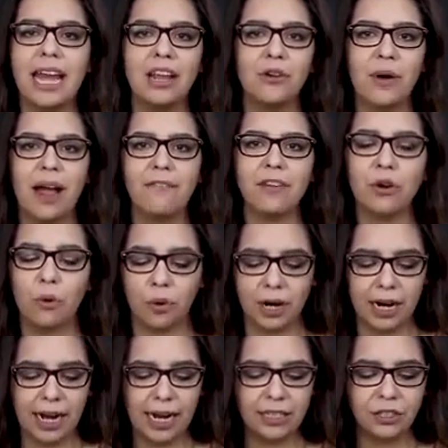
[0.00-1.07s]
Any graphic
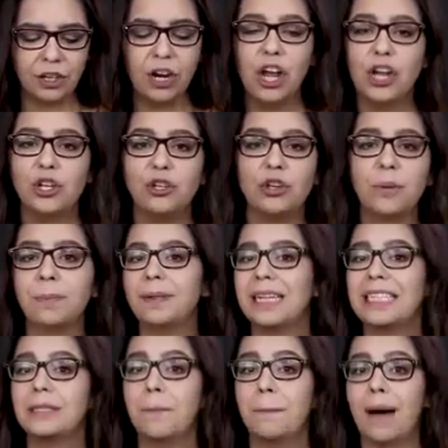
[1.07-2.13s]
organizer, you can
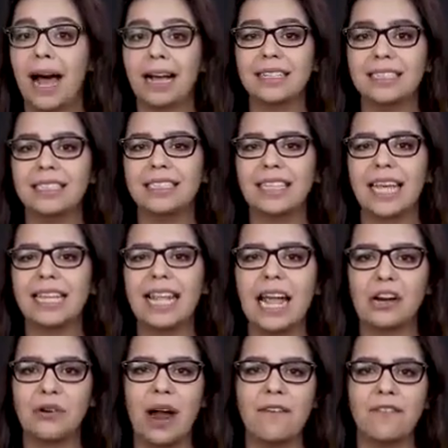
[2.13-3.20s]
place boxes in
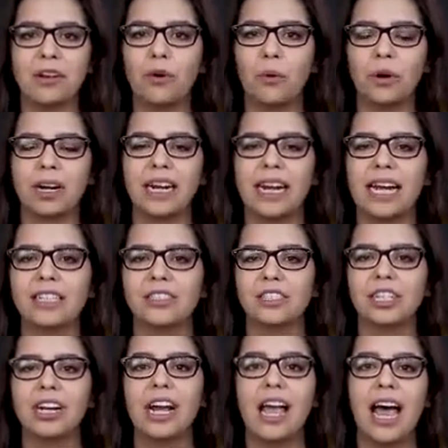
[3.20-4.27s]
that graphic
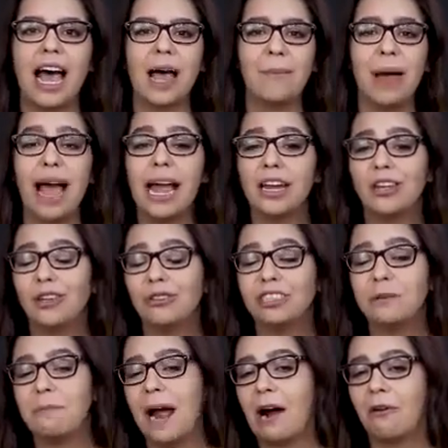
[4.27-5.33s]
organizer. I
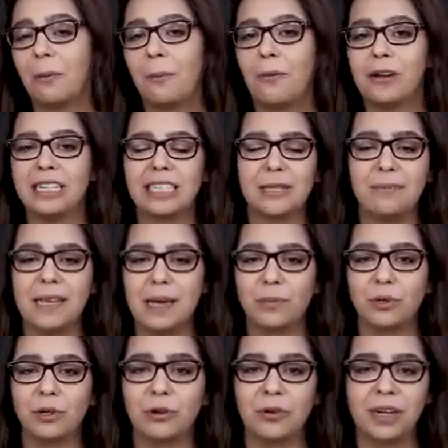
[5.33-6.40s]
used PowerPoint to be
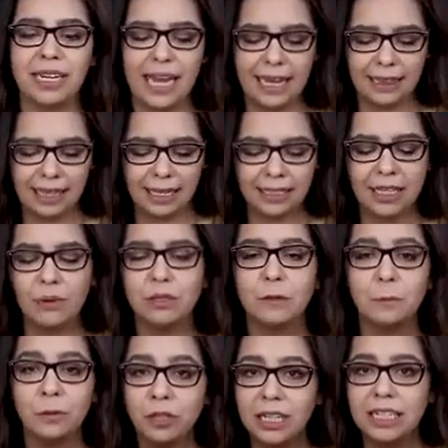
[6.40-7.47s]
able to create this. It
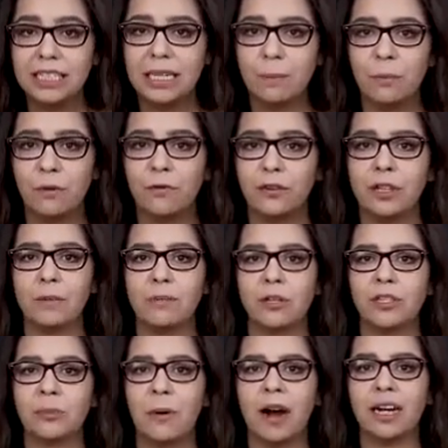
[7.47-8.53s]
was pretty simple for the
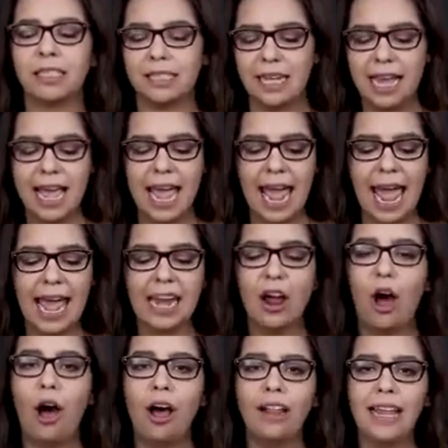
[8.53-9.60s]
most part. And
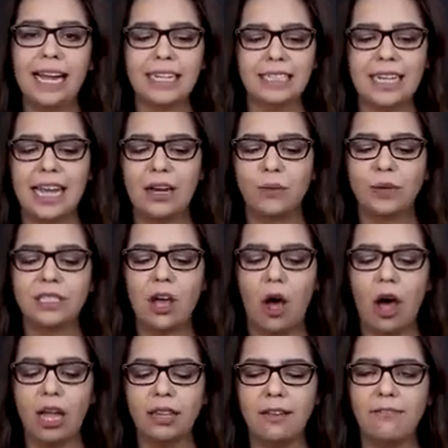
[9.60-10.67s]
all I did was
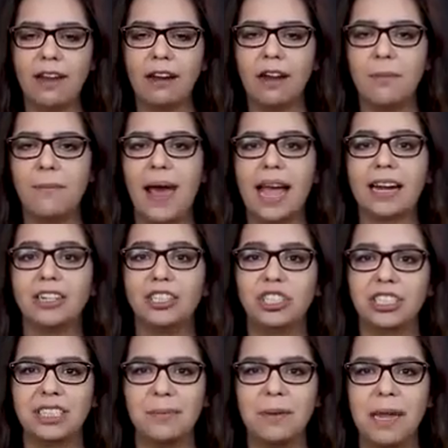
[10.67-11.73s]
on the very back,
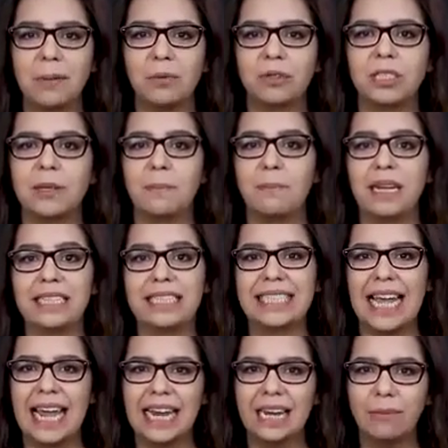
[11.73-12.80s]
just to be able to
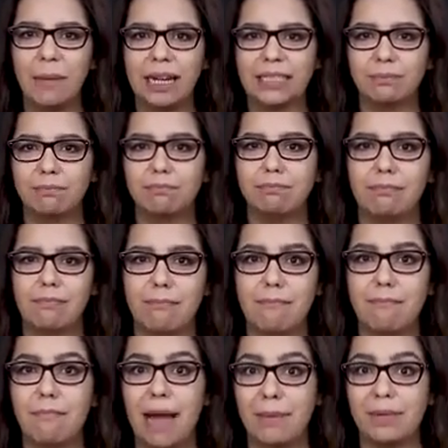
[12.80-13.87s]
maintain
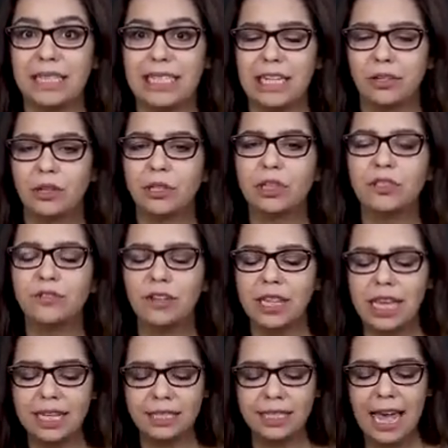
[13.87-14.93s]
my materials for
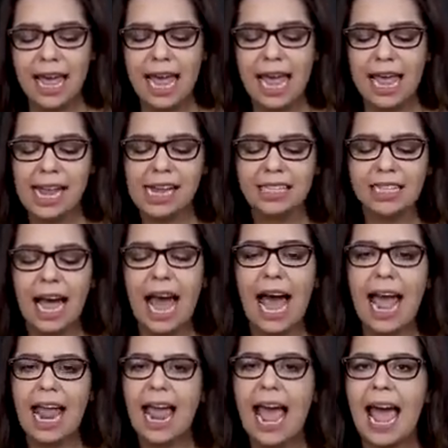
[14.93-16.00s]
this, is
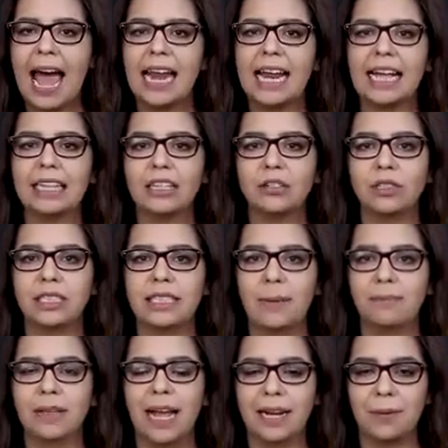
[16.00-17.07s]
I had a little
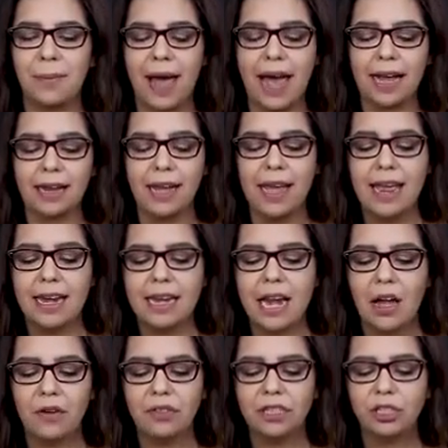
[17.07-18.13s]
Ziploc bag.
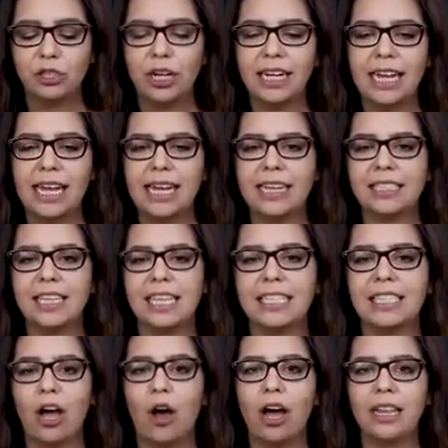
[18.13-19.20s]
Now the trick
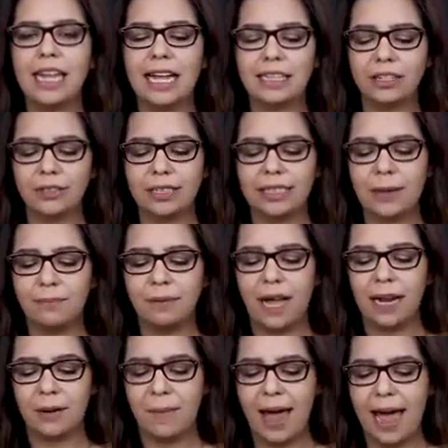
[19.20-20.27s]
is on that little
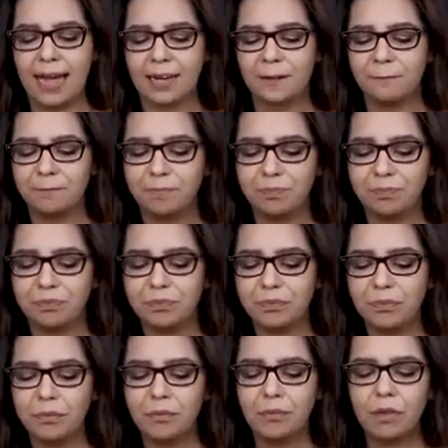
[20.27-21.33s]
Ziploc bag,
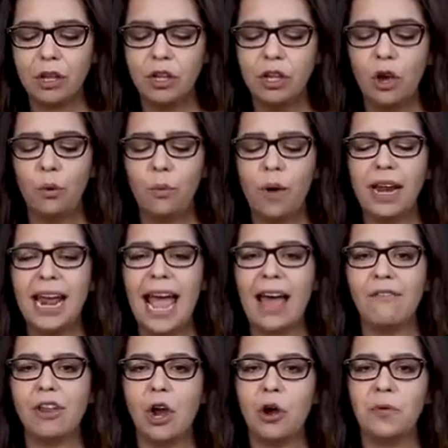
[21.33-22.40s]
you'll want to
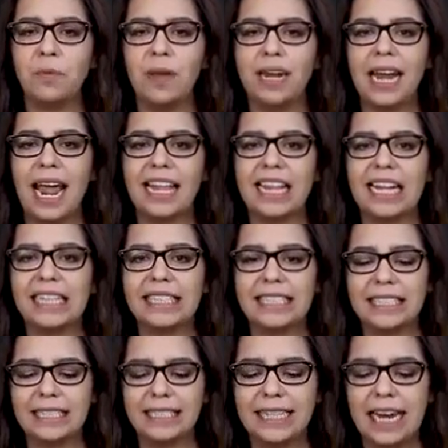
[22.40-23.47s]
have it open and then
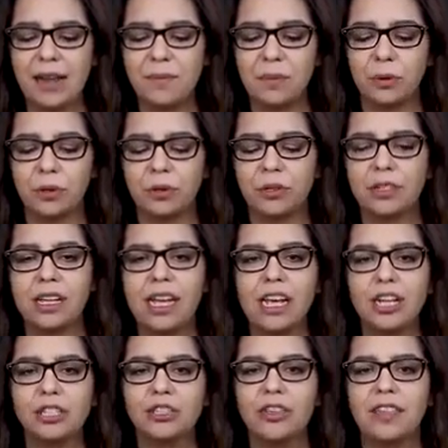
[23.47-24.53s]
staple
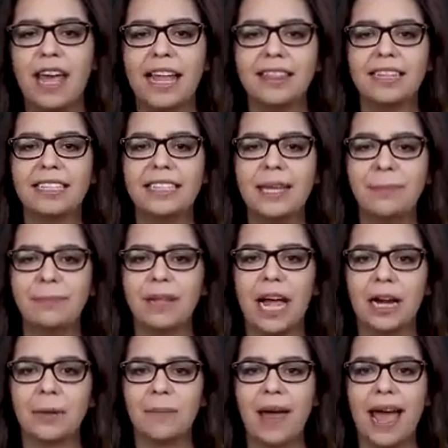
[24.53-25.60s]
so that the
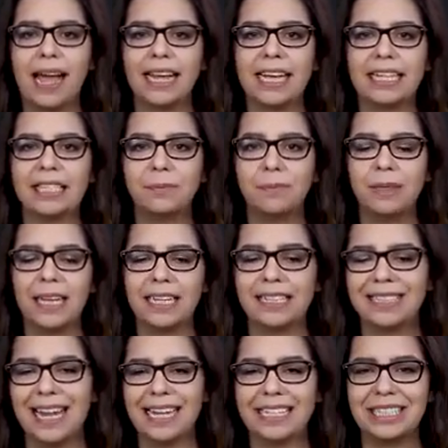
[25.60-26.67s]
Ziploc bag is
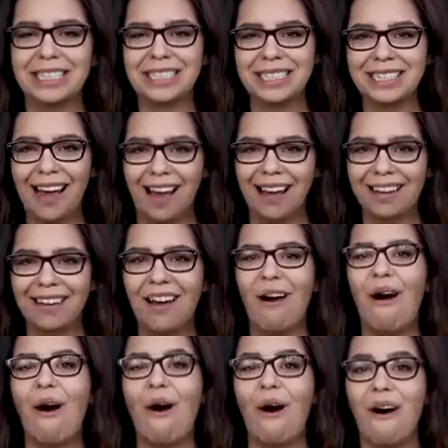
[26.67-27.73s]
placed and stuck
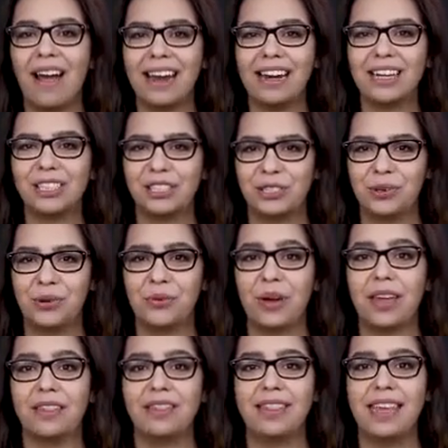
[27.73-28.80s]
onto
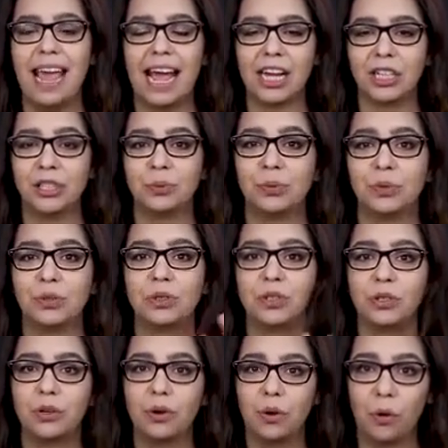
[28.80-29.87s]
the
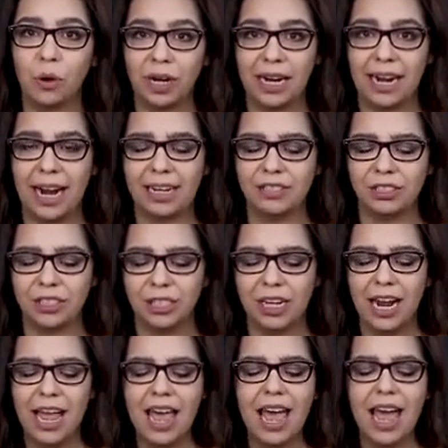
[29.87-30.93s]
actual
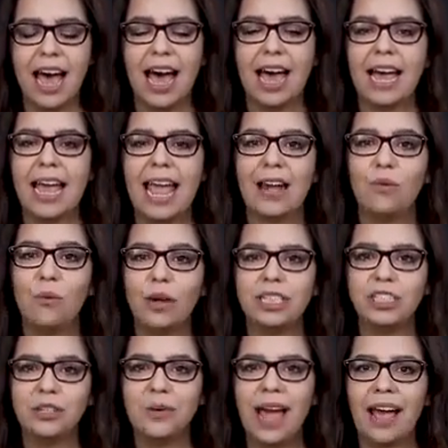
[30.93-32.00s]
organizer. And
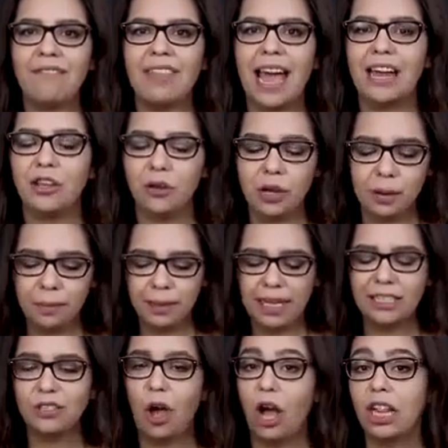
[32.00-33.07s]
once you have that, you can
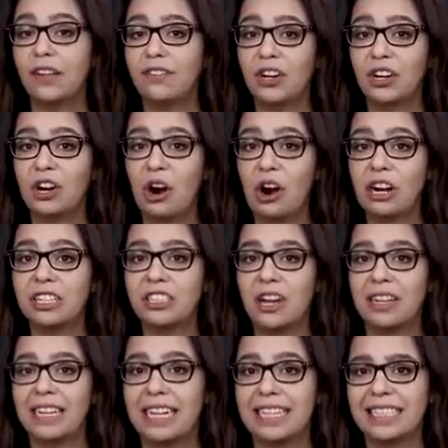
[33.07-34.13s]
place all of your cards
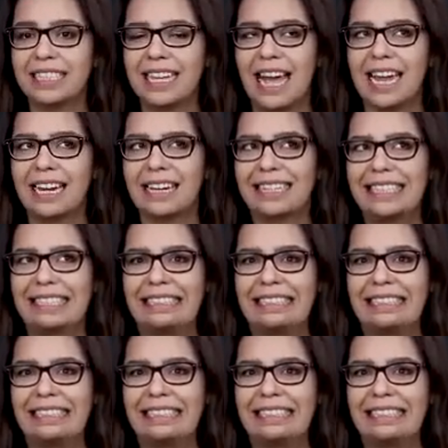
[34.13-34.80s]
on the inside.